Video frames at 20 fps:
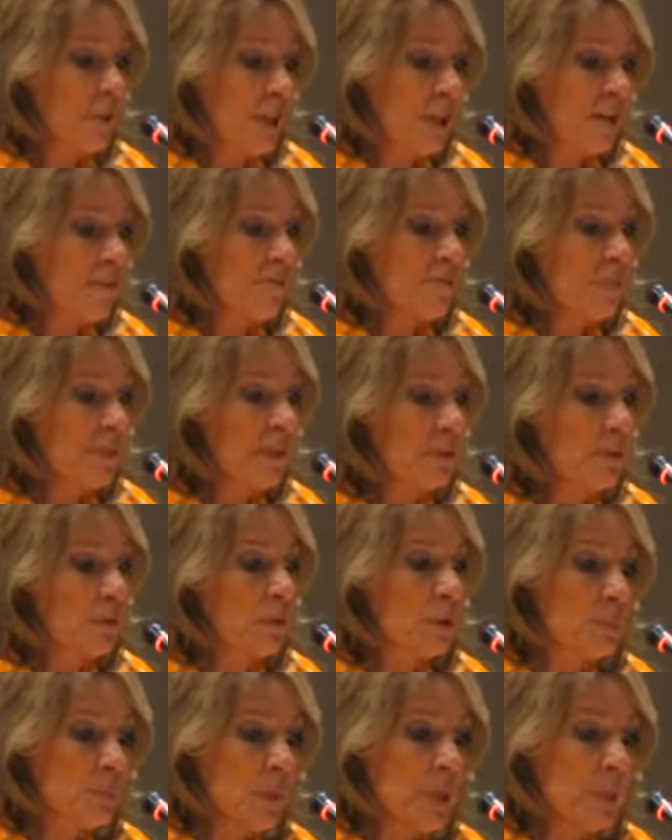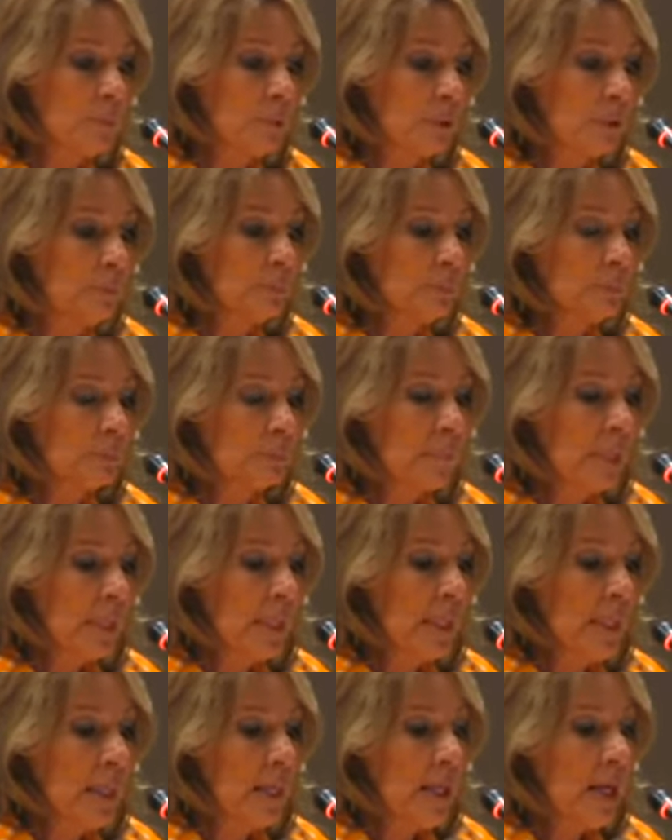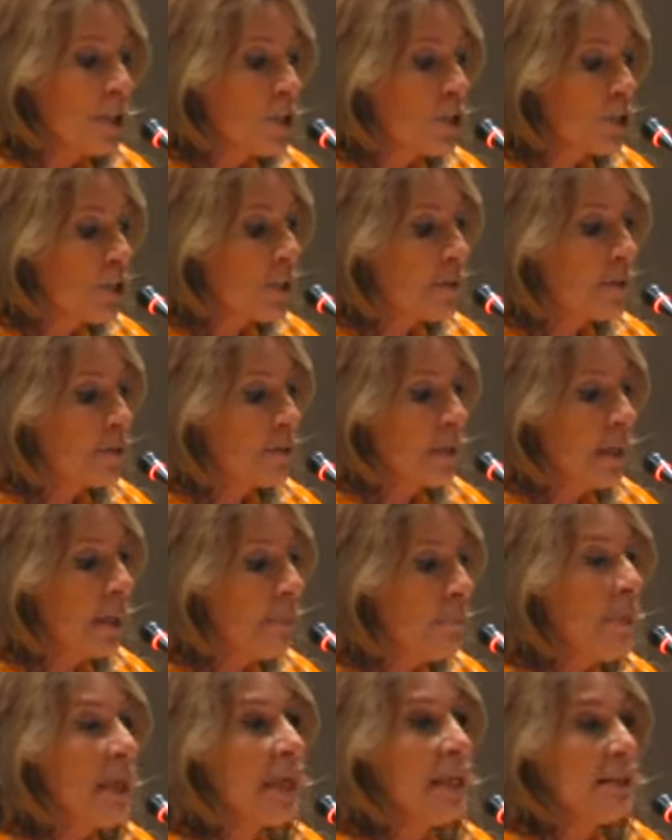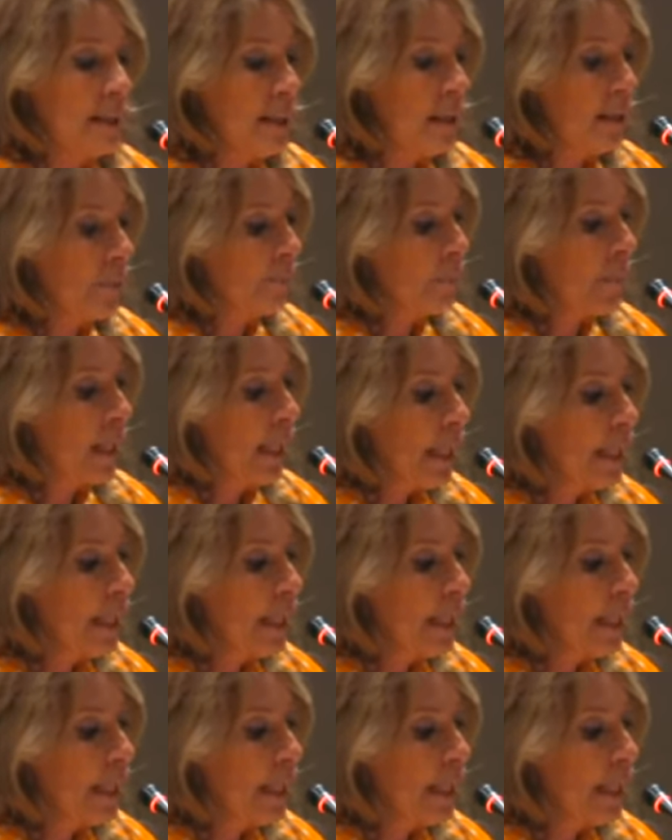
of the government to the people are just amazing